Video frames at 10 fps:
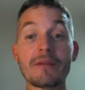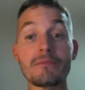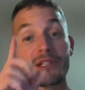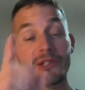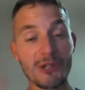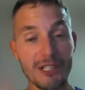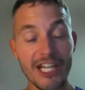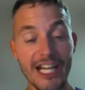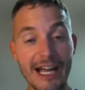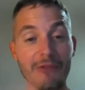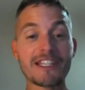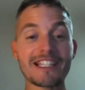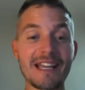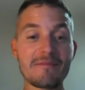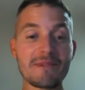And be sure to check out the
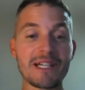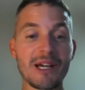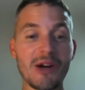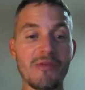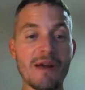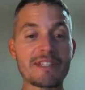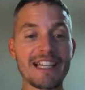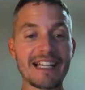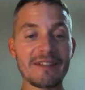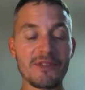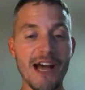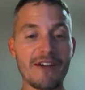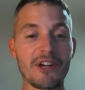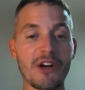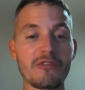statement on our website if you haven't
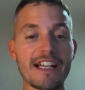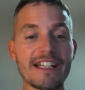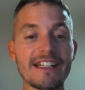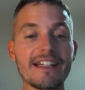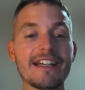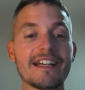already,